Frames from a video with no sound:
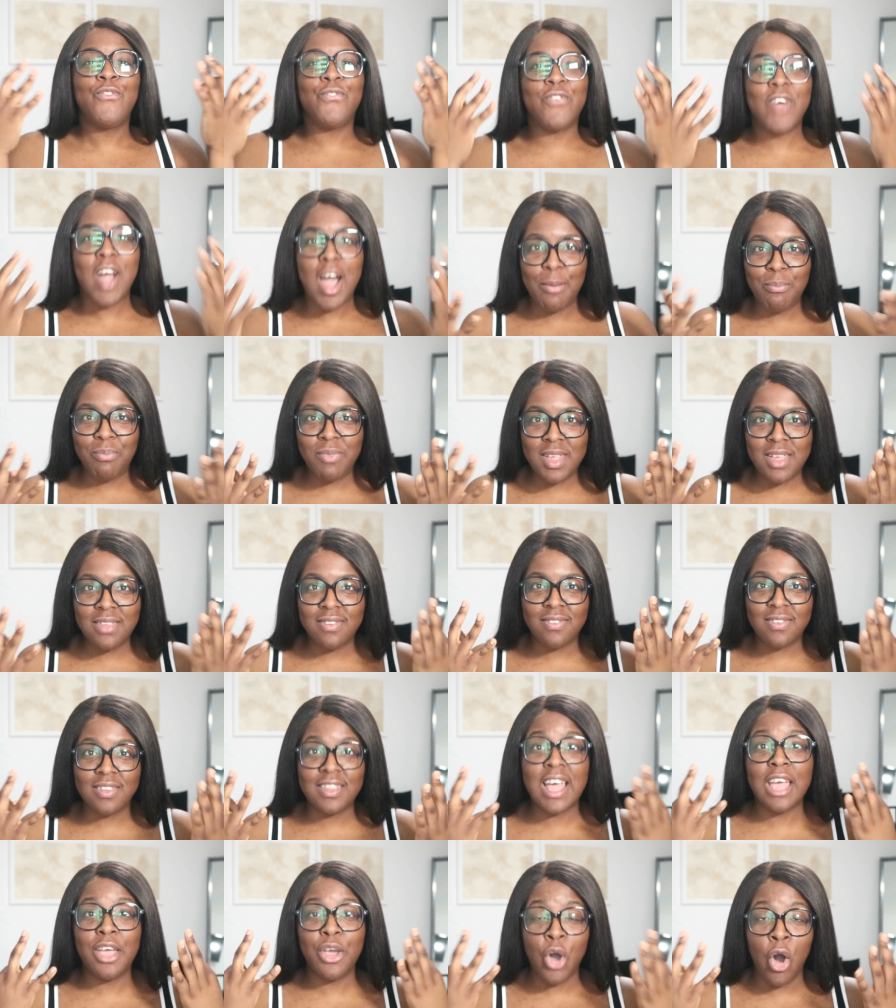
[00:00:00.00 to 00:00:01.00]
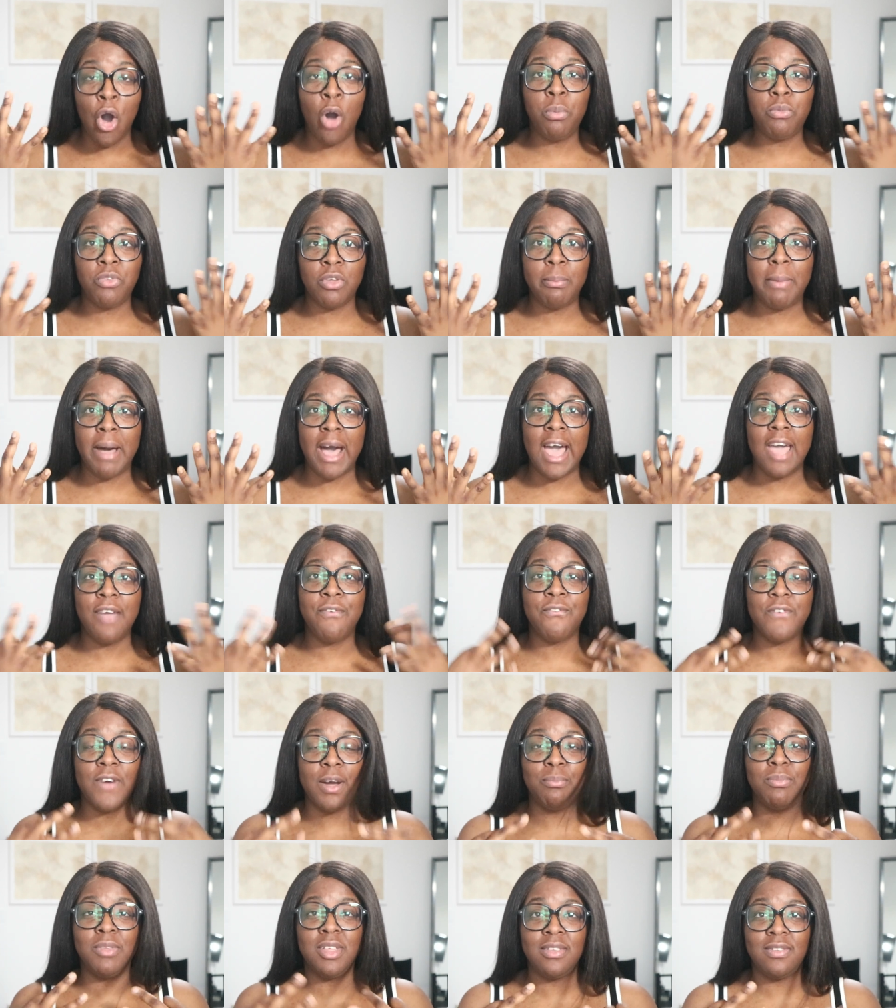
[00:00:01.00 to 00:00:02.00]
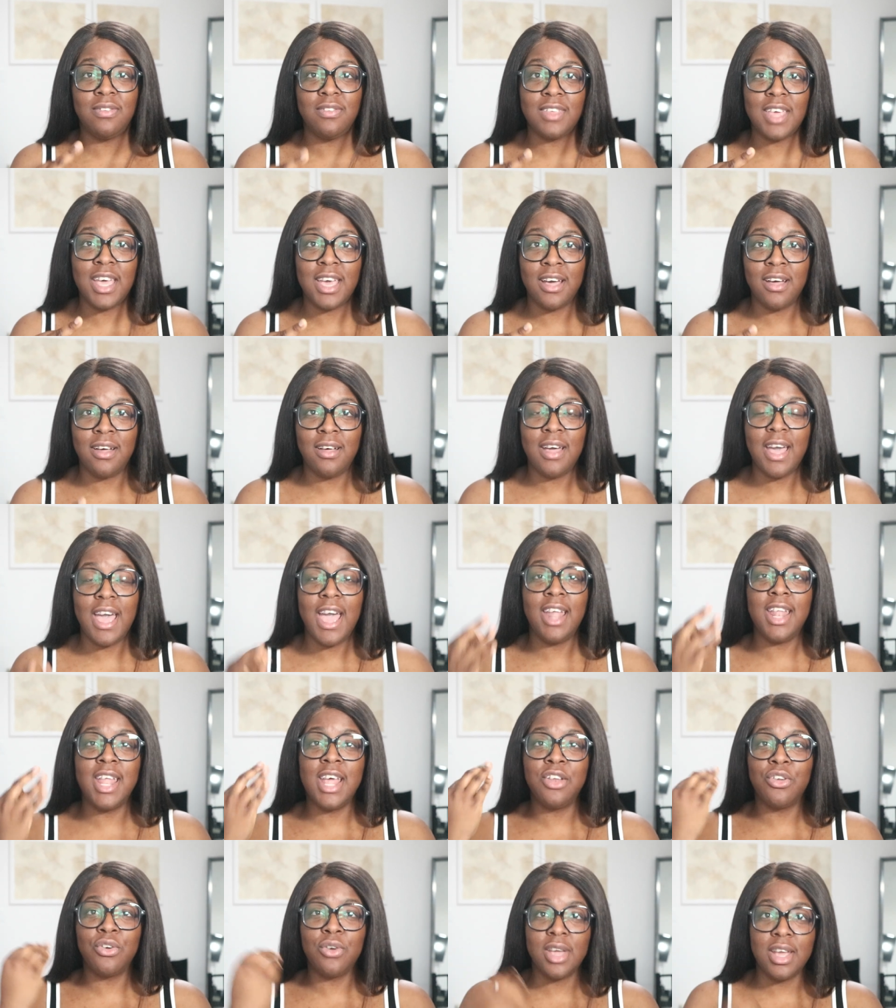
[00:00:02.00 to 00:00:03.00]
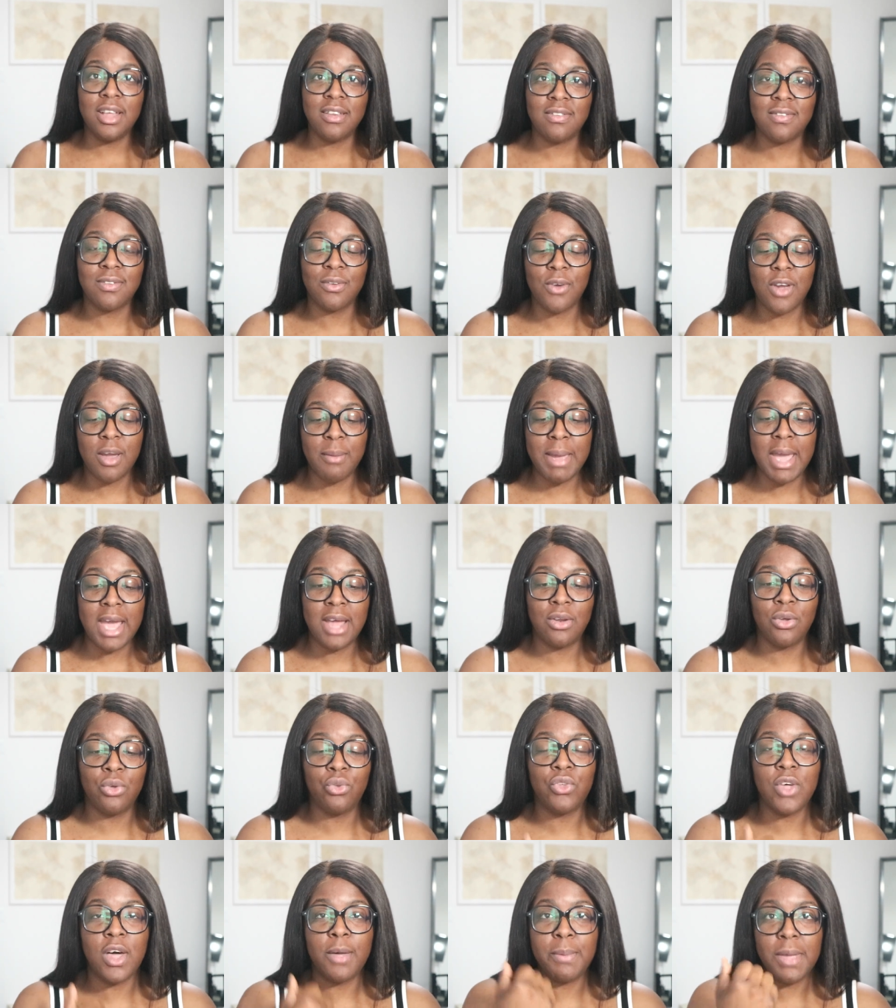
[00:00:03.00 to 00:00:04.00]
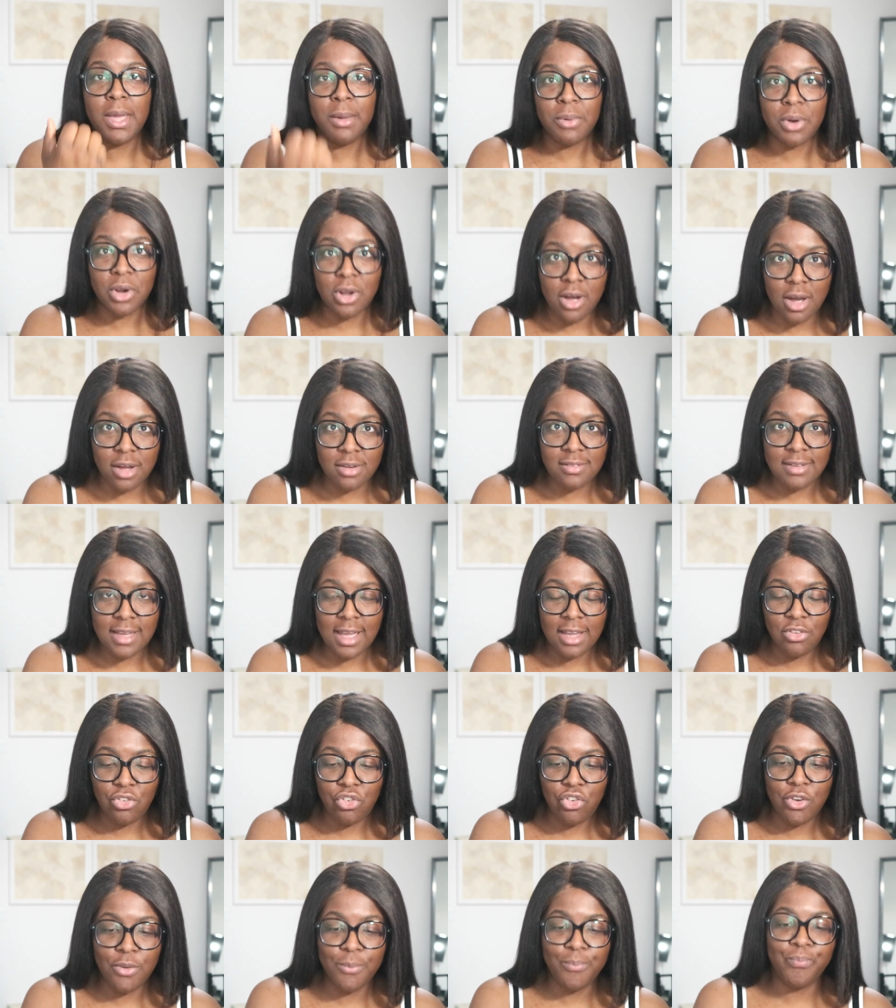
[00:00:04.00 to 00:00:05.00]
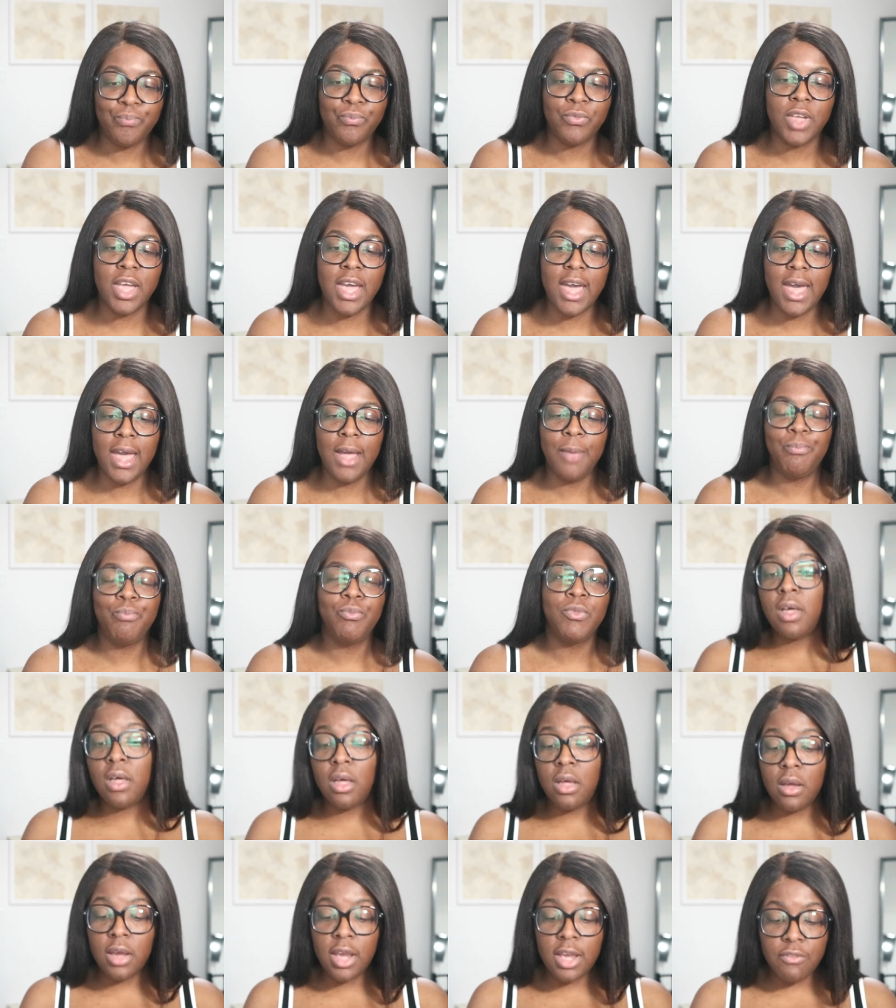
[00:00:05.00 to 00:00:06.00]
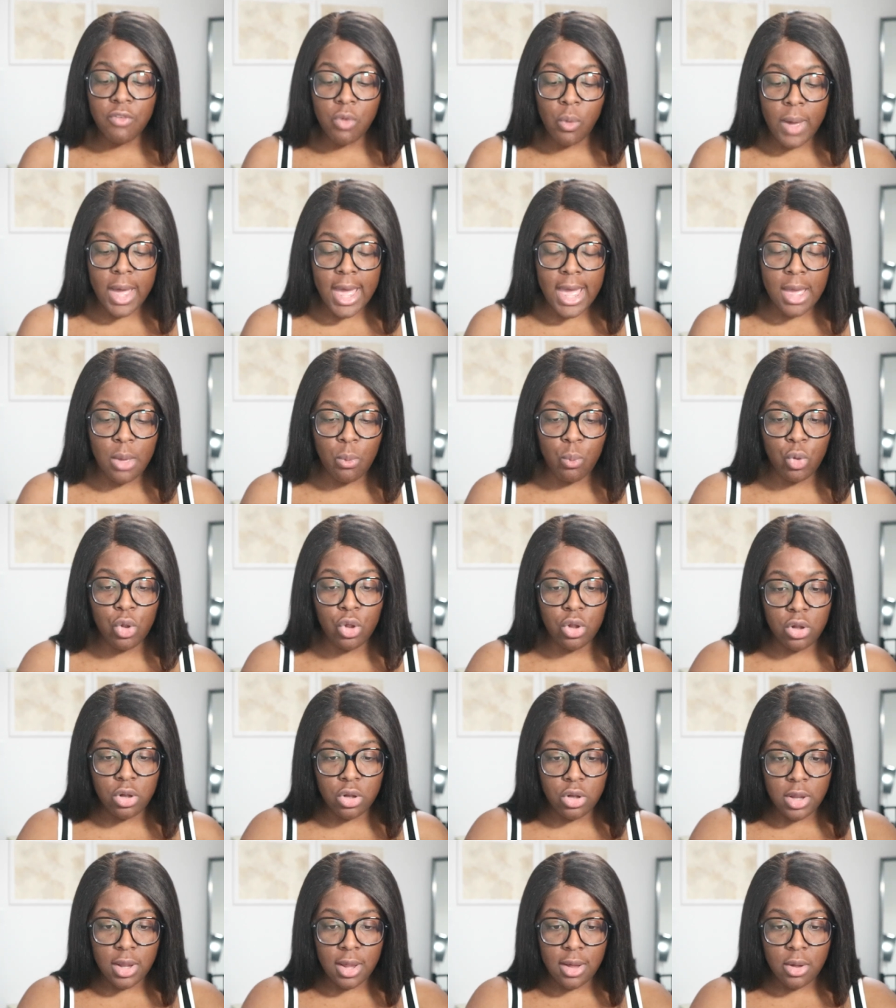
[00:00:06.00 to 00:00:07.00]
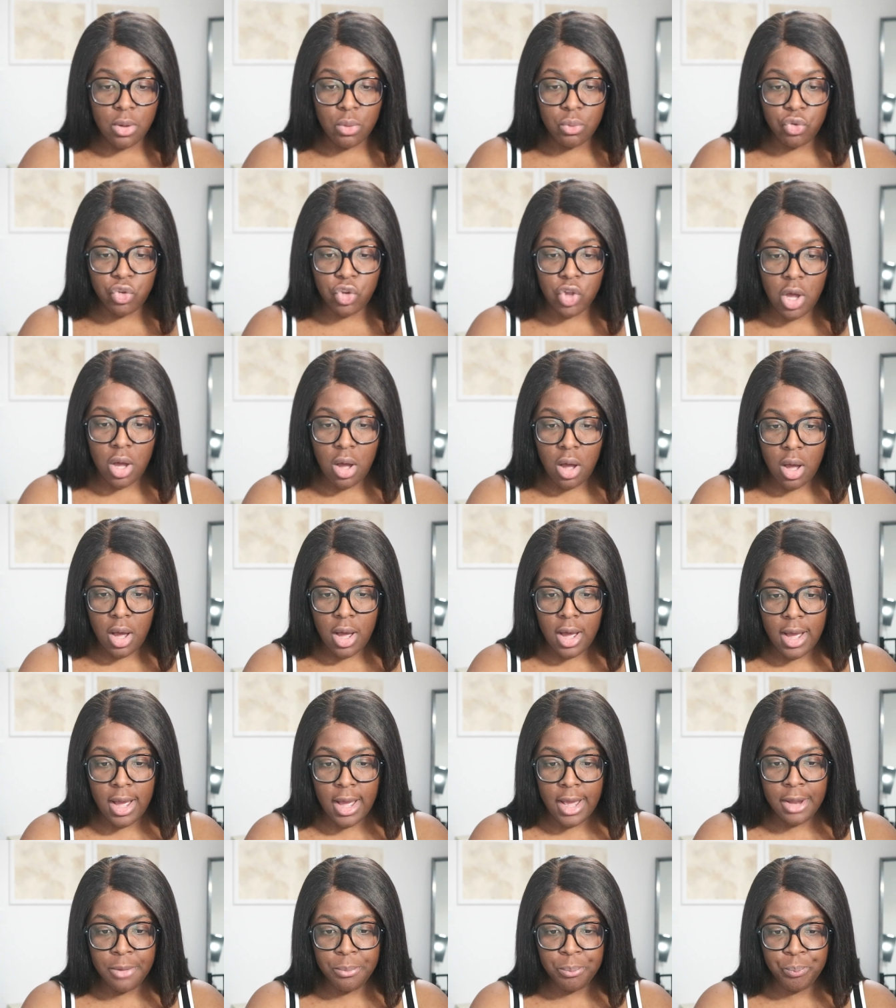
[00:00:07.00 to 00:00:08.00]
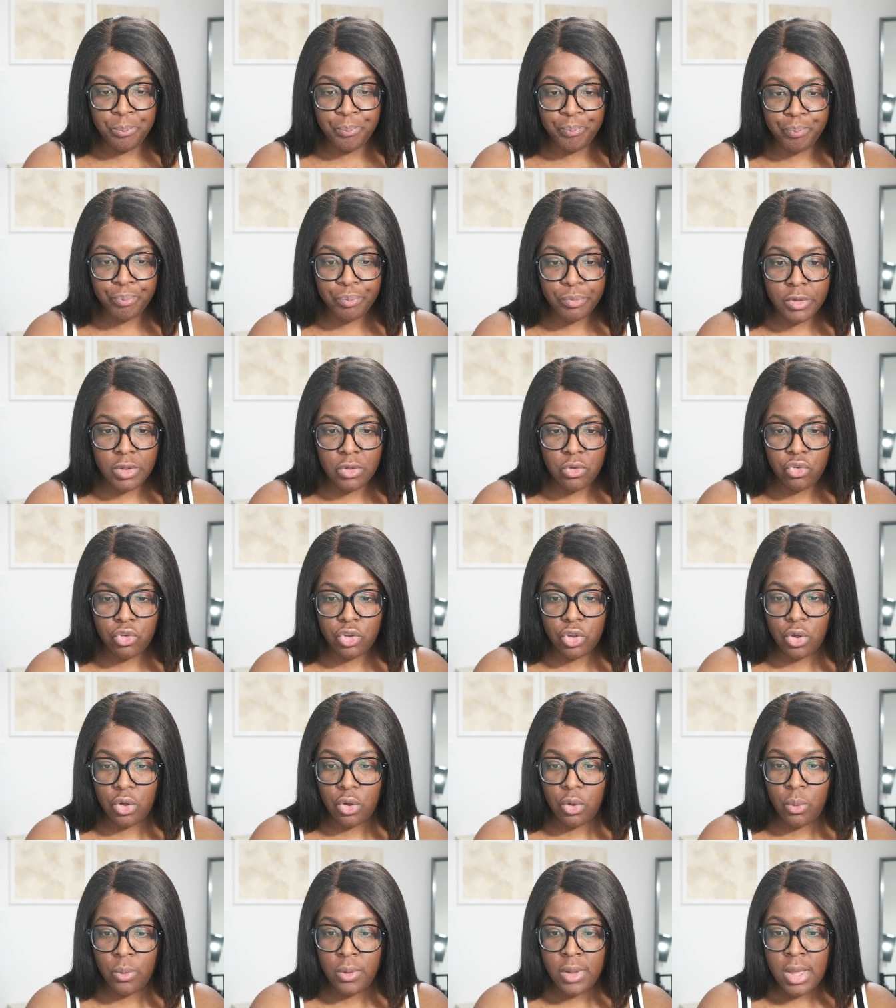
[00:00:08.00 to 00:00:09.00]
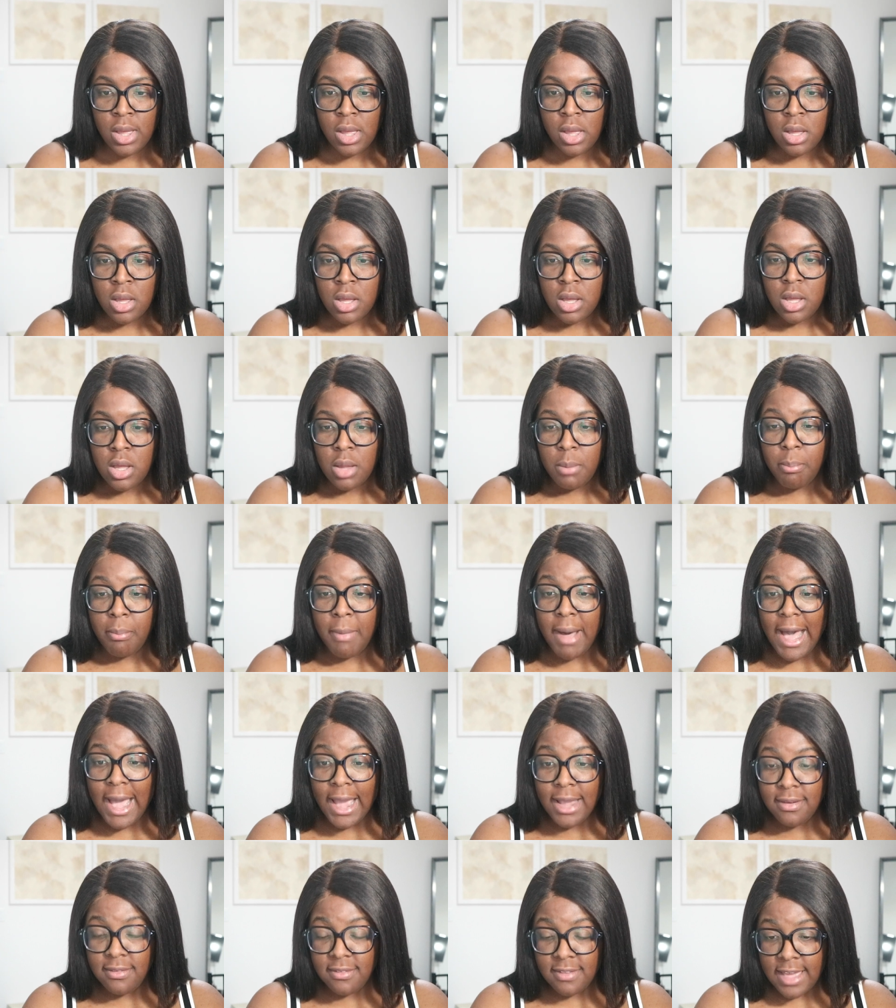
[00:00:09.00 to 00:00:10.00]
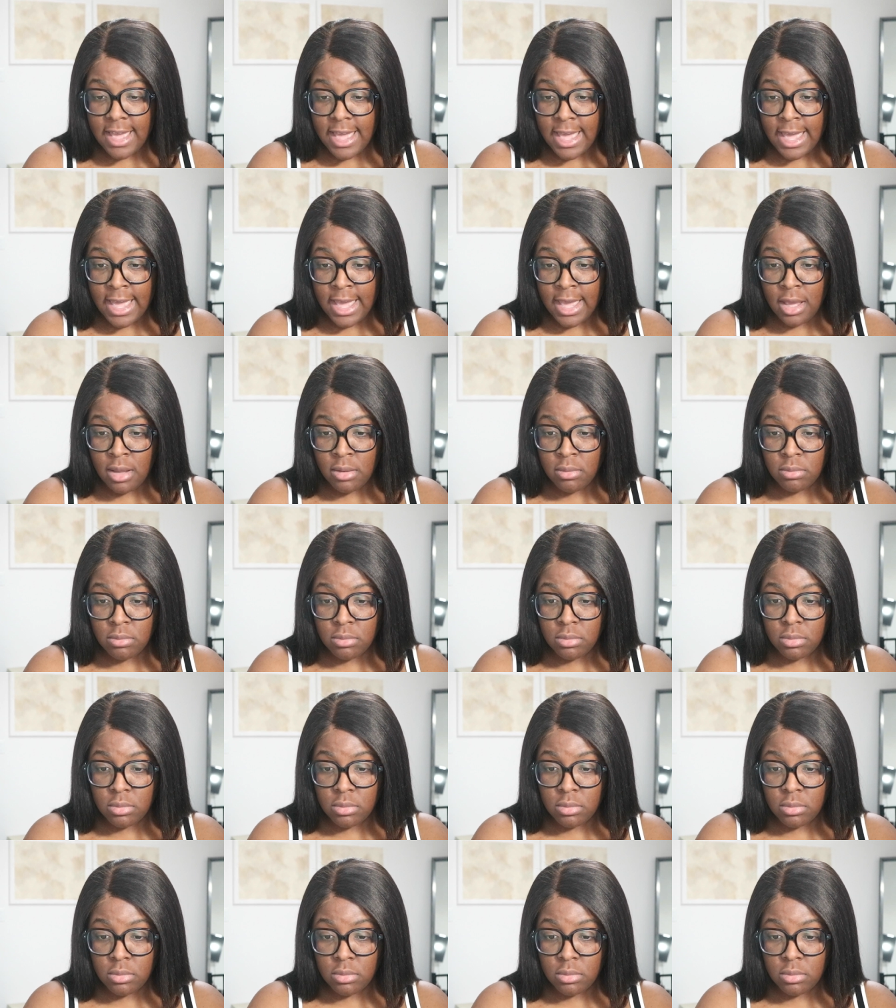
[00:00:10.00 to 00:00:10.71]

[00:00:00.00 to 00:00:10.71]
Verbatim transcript: from this, that you hope to buy from this sale, and then your Instagram handle, so I'll be able to contact you, okay? The giveaway will close on, so my day